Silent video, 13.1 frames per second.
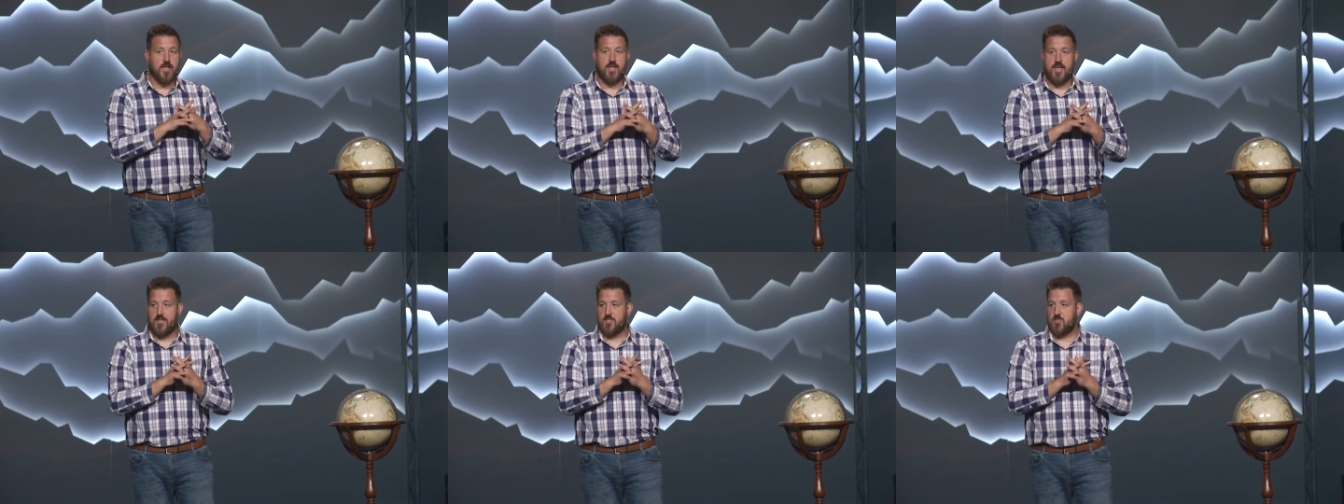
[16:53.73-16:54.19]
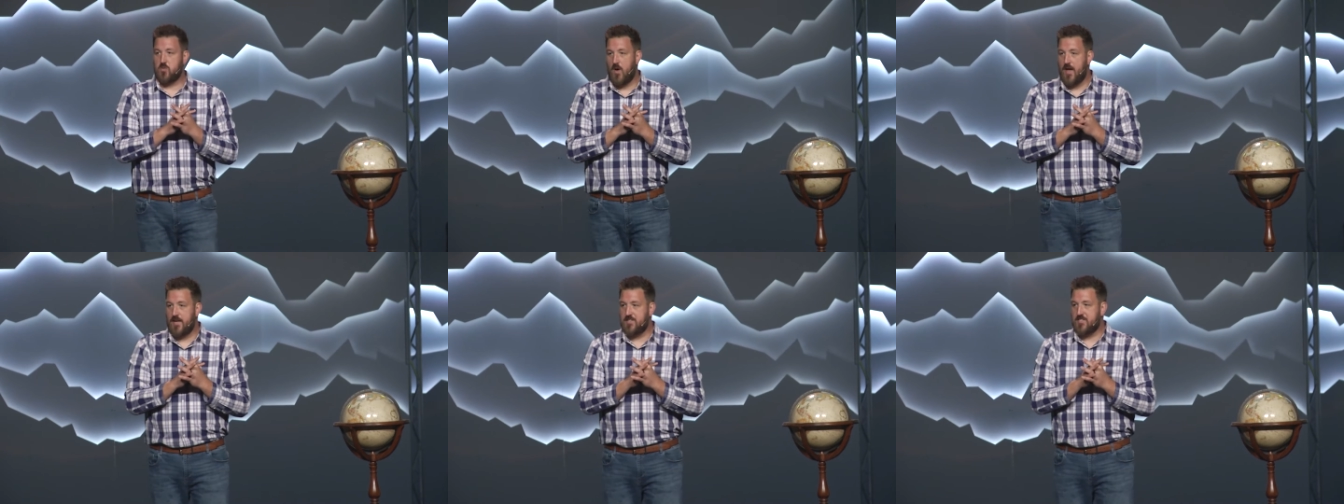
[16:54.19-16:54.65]
guess
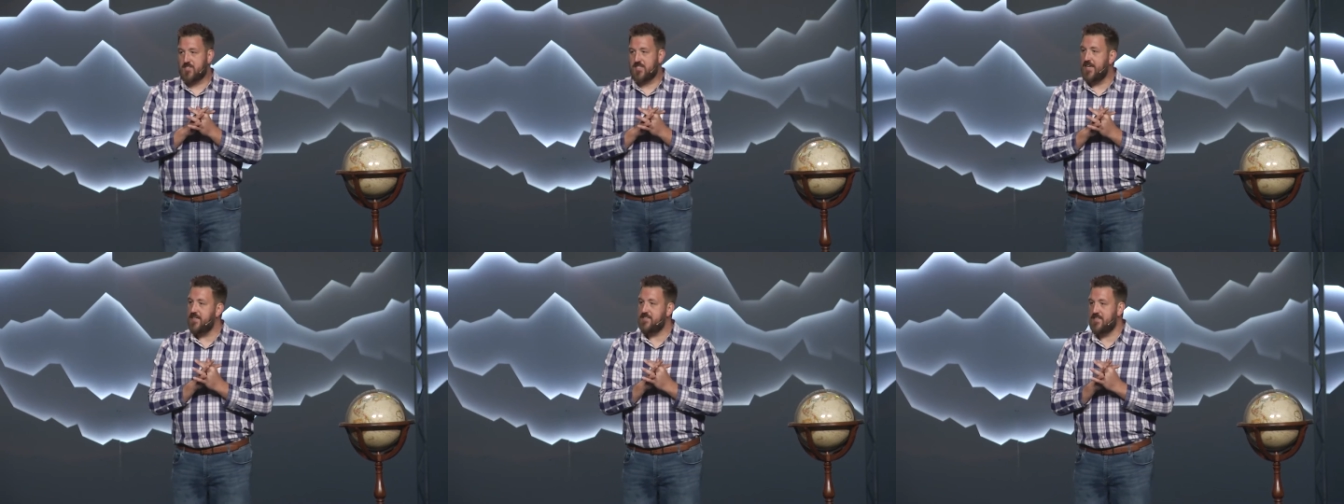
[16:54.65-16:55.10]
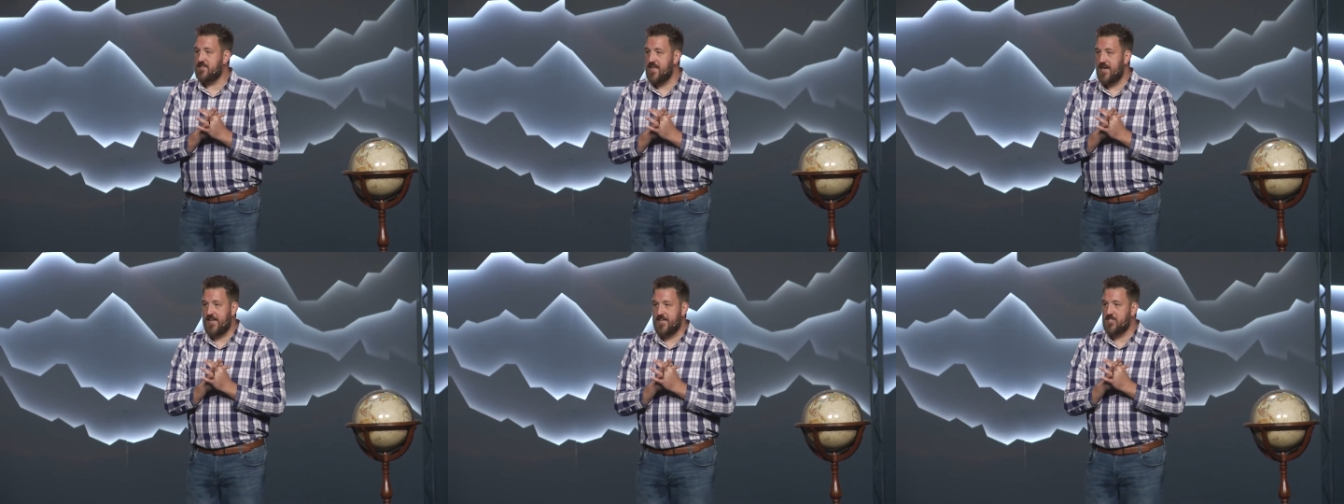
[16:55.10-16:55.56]
what season
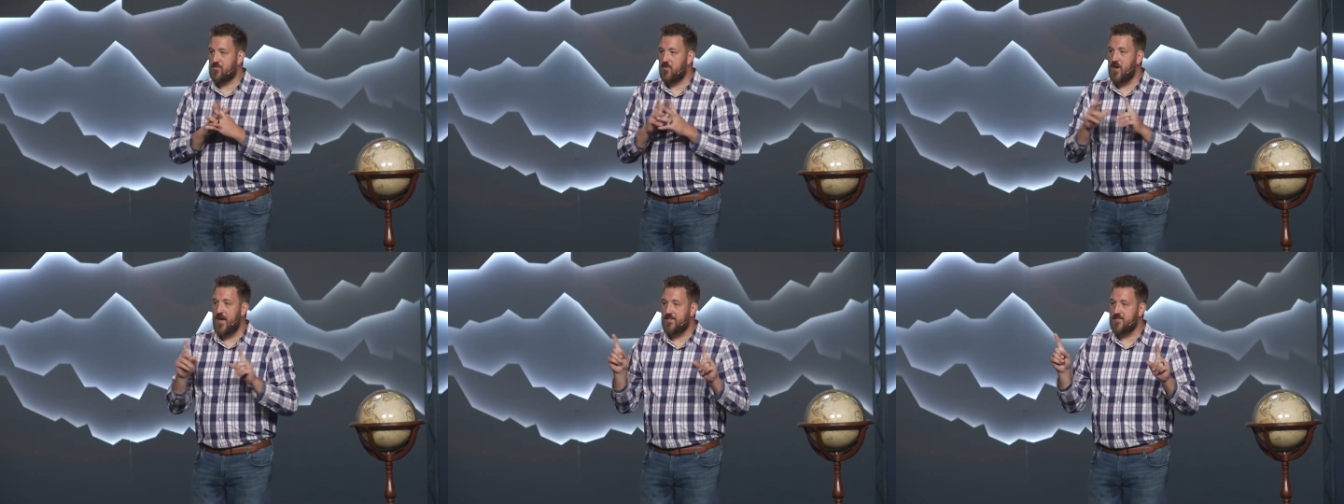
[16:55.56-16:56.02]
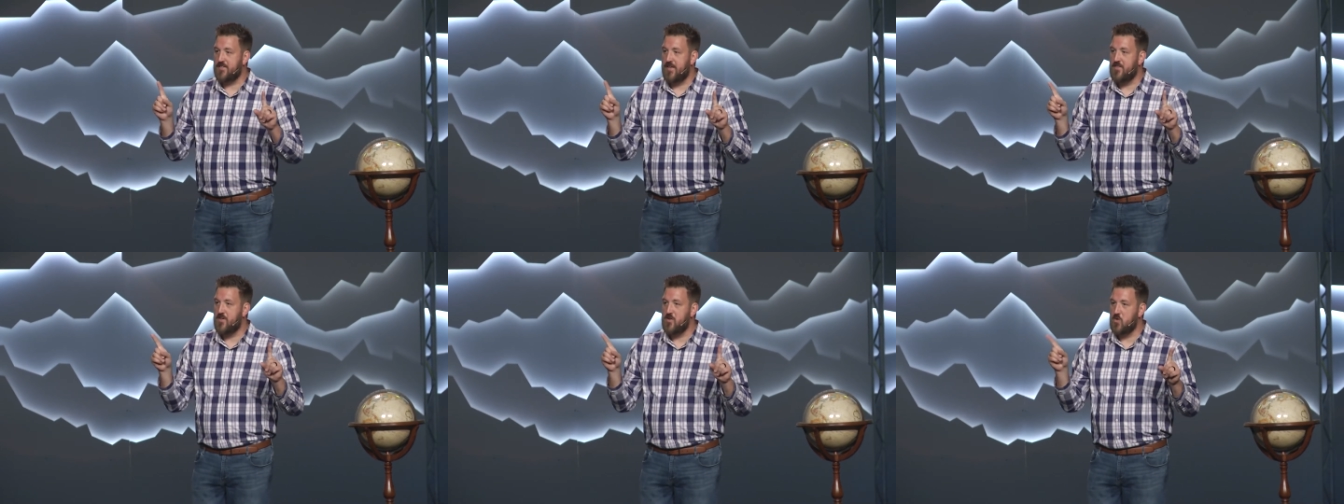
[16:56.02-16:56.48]
that is for us
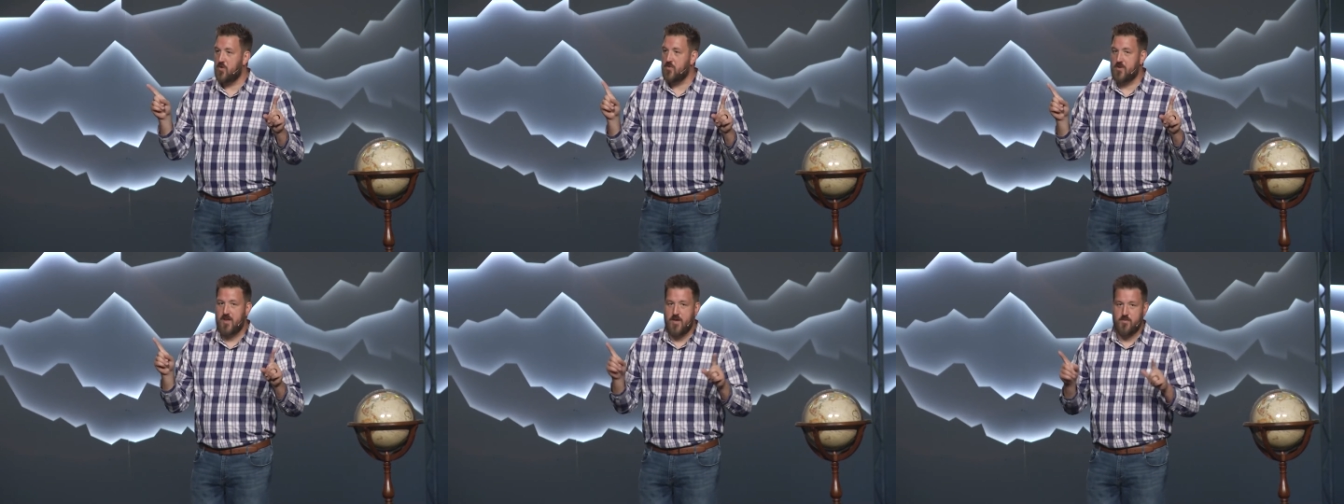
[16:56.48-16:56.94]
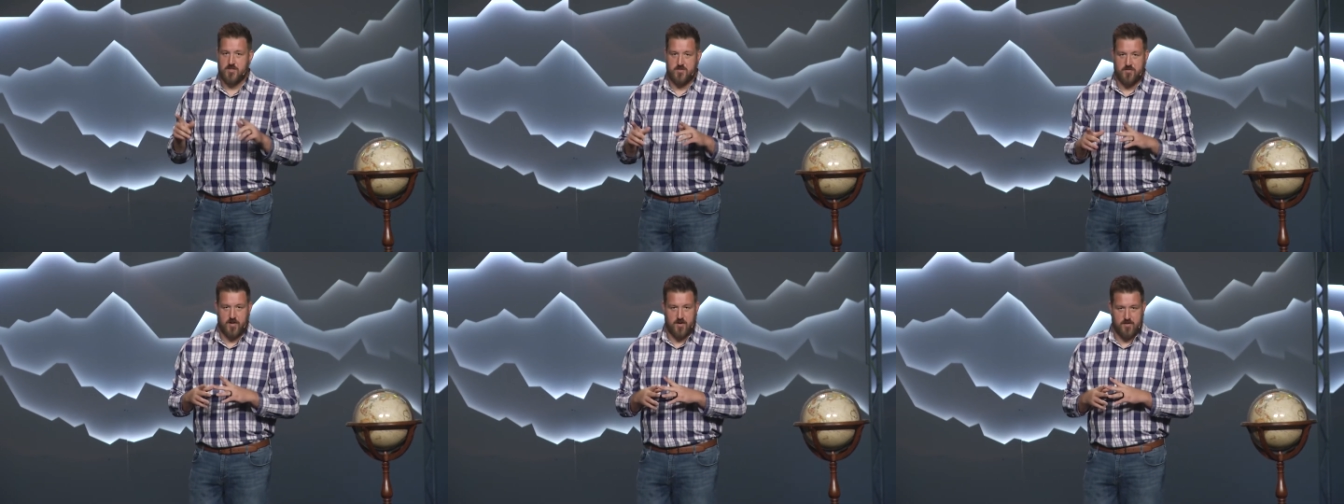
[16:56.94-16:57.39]
in the northern
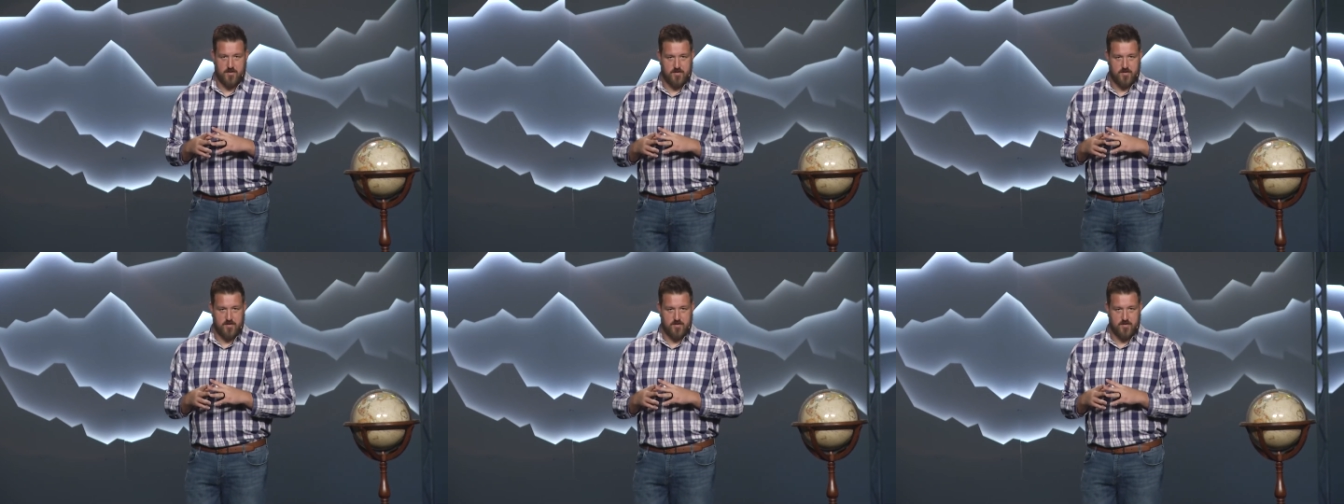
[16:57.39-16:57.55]
hemisphere?